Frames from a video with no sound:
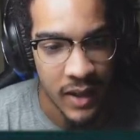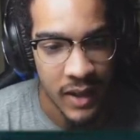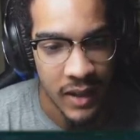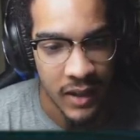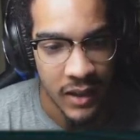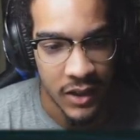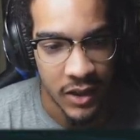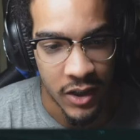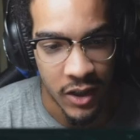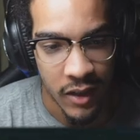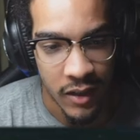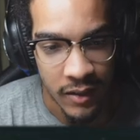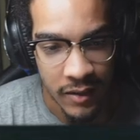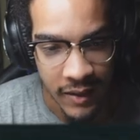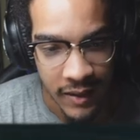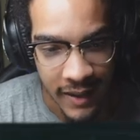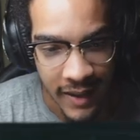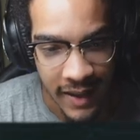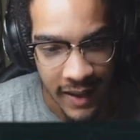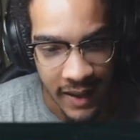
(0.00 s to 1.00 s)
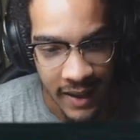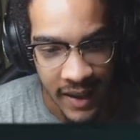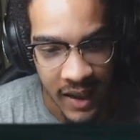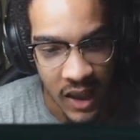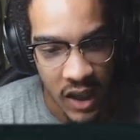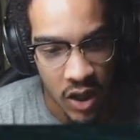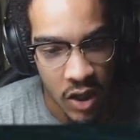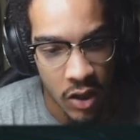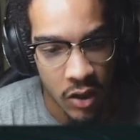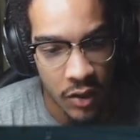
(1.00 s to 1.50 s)
just getting
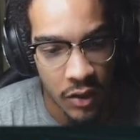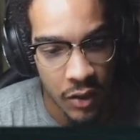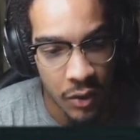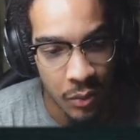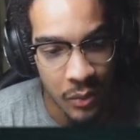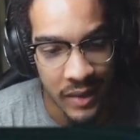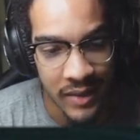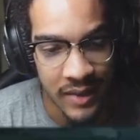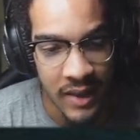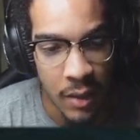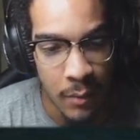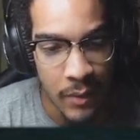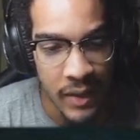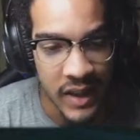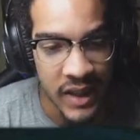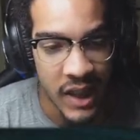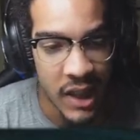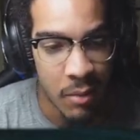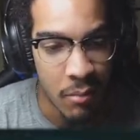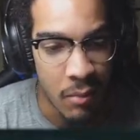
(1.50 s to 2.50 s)
continuous damage in my